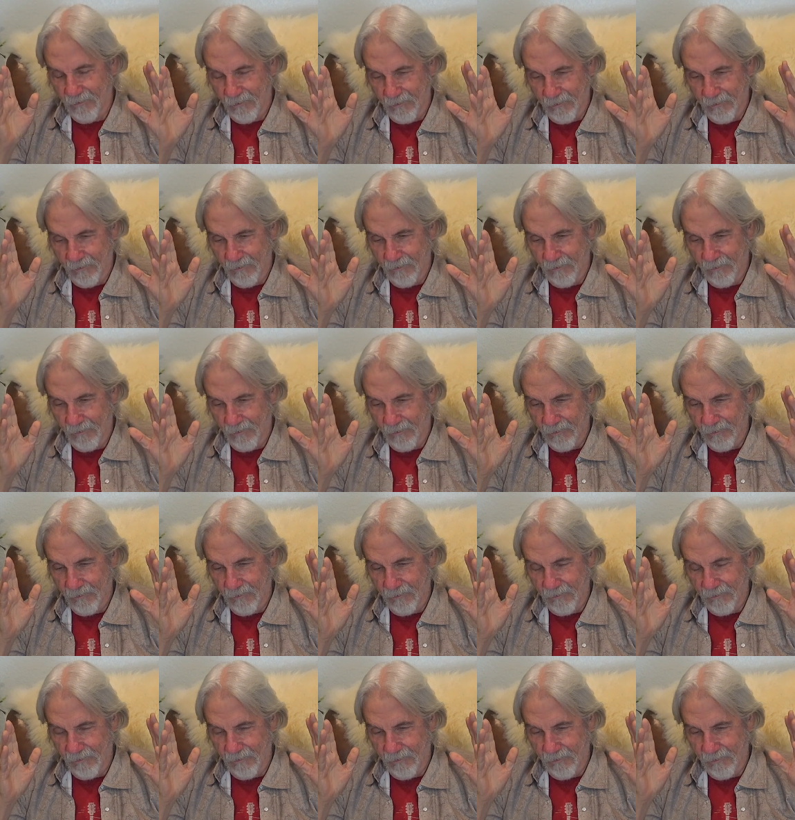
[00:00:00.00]

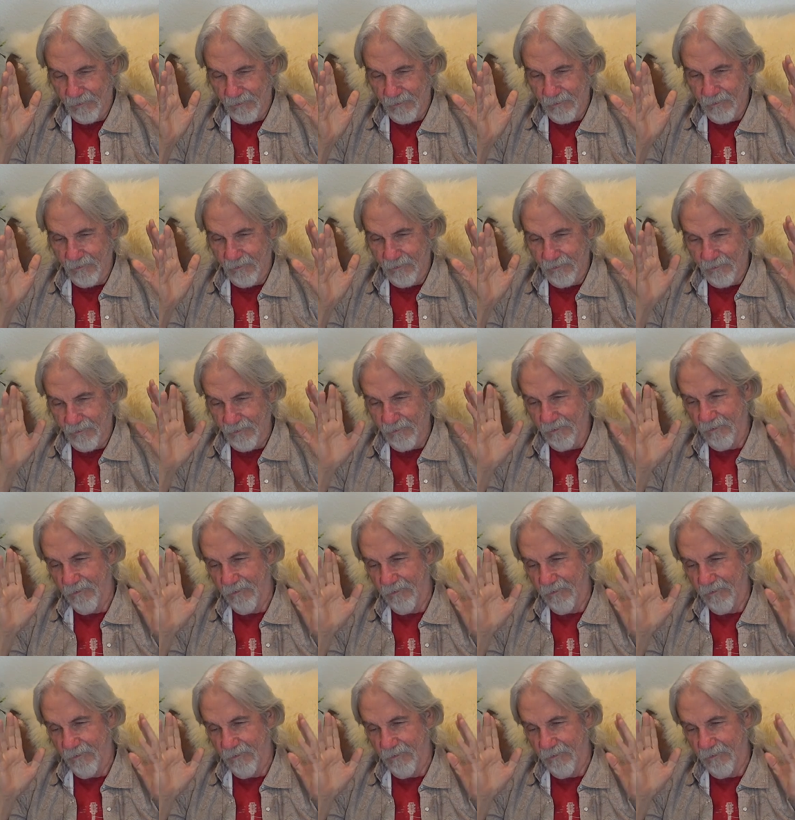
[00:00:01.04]
Nothing is said.